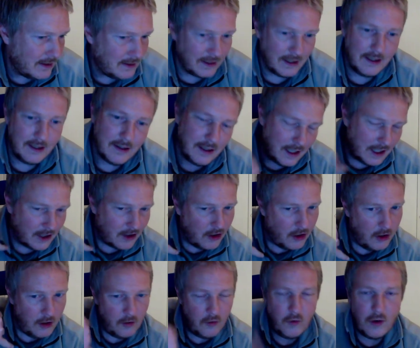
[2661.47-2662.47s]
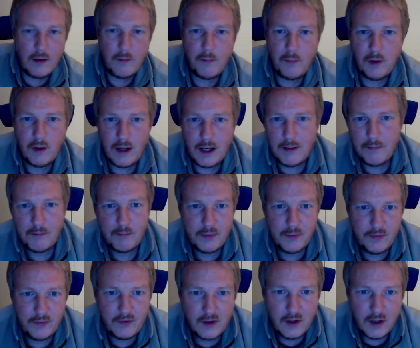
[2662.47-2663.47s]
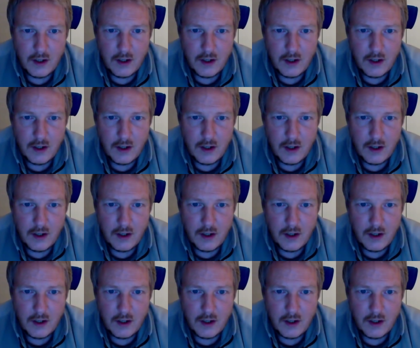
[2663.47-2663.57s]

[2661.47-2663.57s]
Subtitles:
they call Ripple up and